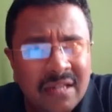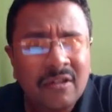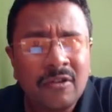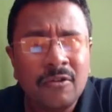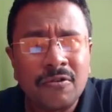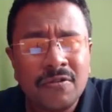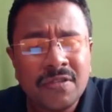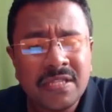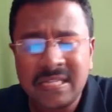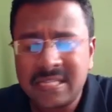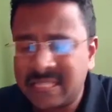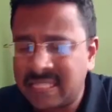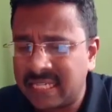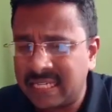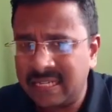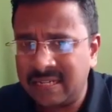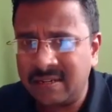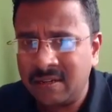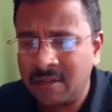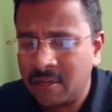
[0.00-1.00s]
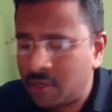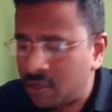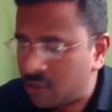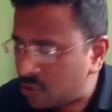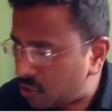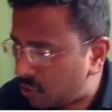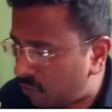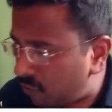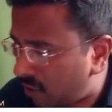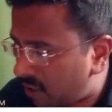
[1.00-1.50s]
loser cell.
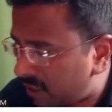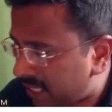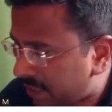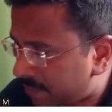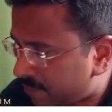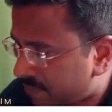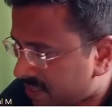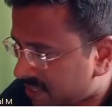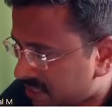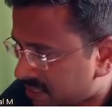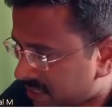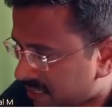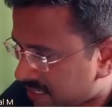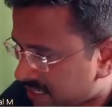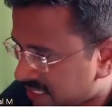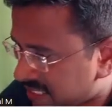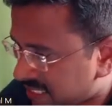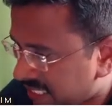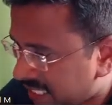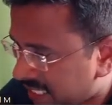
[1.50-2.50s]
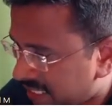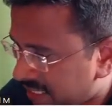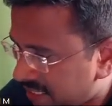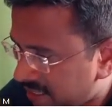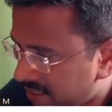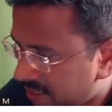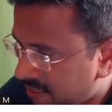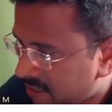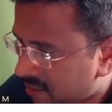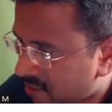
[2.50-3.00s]
So what happens? The
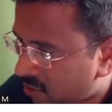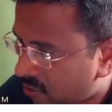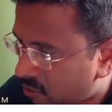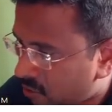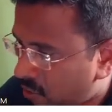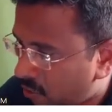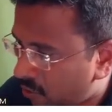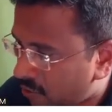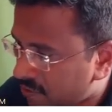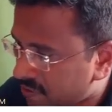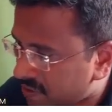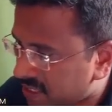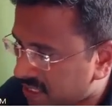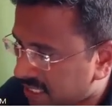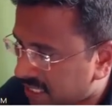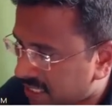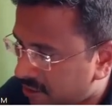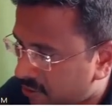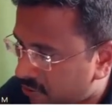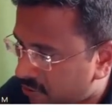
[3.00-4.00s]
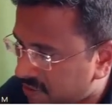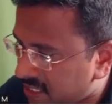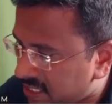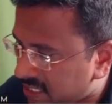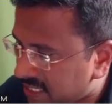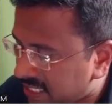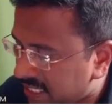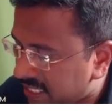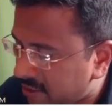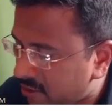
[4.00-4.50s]
cell goes, the loser
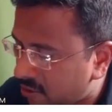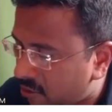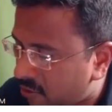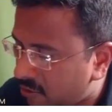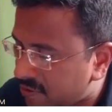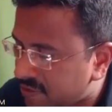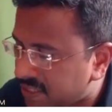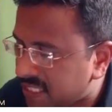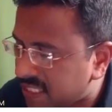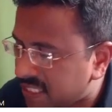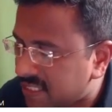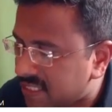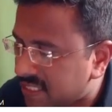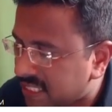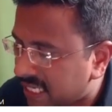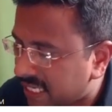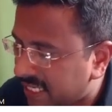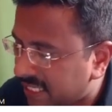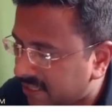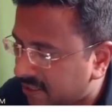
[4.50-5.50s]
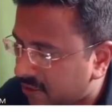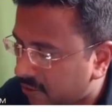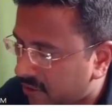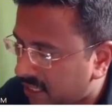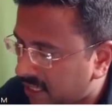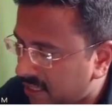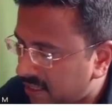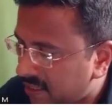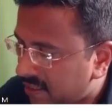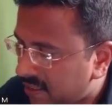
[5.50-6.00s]
cell goes inside to
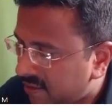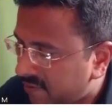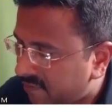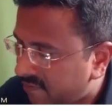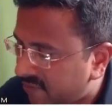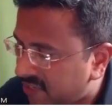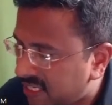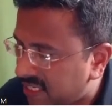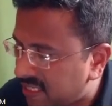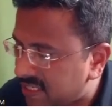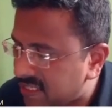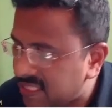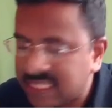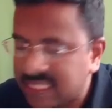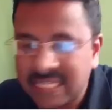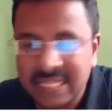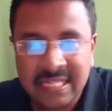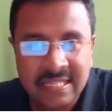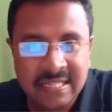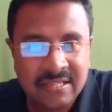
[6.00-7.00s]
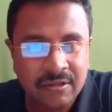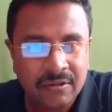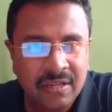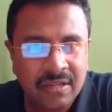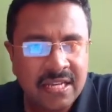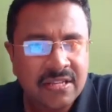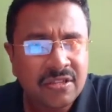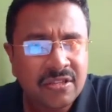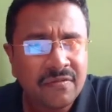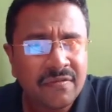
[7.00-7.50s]
the winner cells.
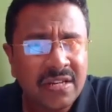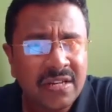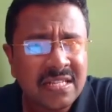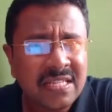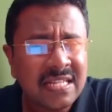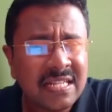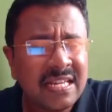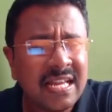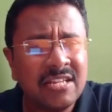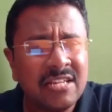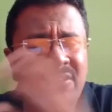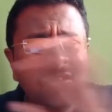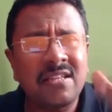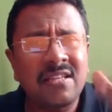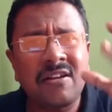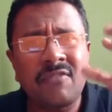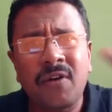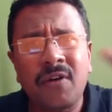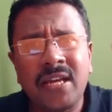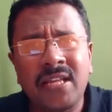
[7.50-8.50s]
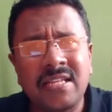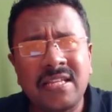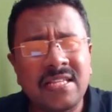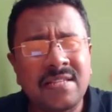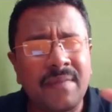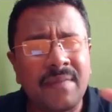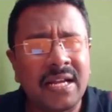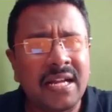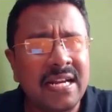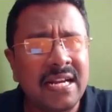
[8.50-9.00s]
Okay, so winner cell, actually why
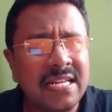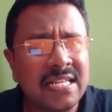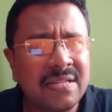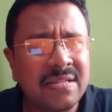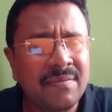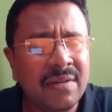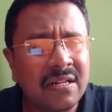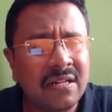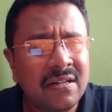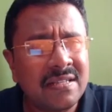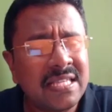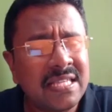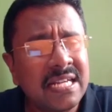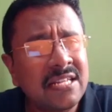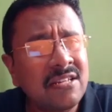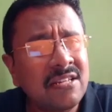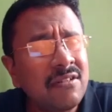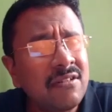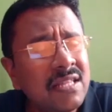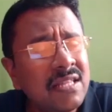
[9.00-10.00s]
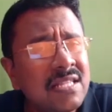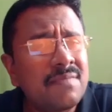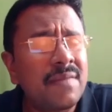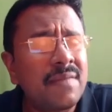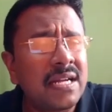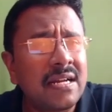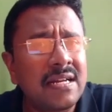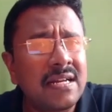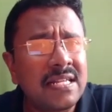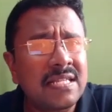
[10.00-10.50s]
this mechanism occurs? Actually this
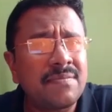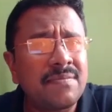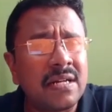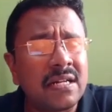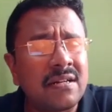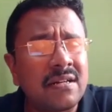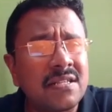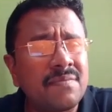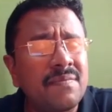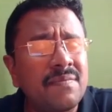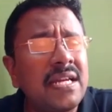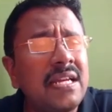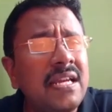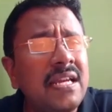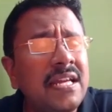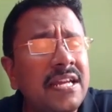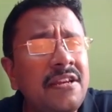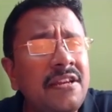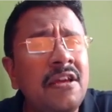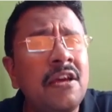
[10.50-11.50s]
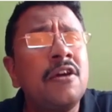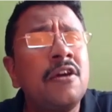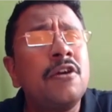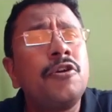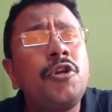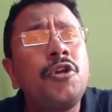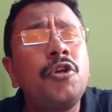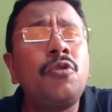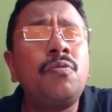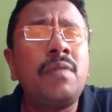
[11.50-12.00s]
mechanism occurs mainly in
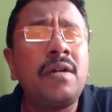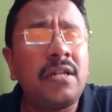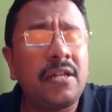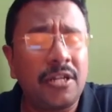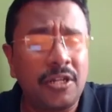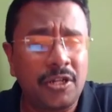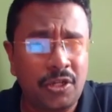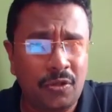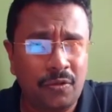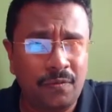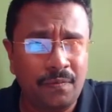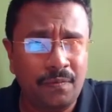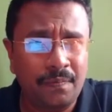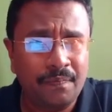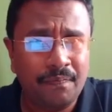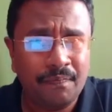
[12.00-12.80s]
tumor tissue,